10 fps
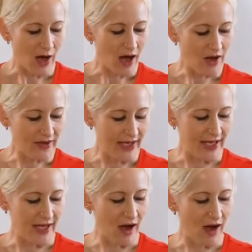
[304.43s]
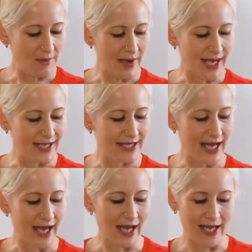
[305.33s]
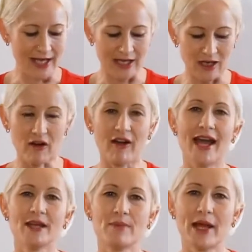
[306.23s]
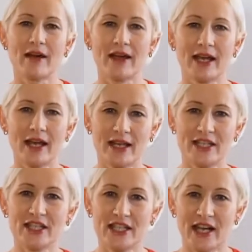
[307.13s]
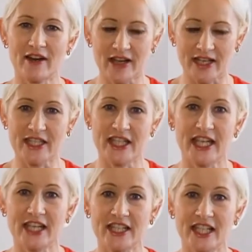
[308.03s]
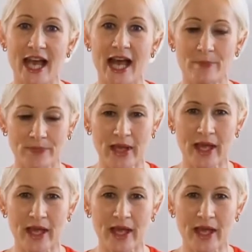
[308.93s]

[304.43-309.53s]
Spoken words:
Over here I made a cranberry and cherry chia jam,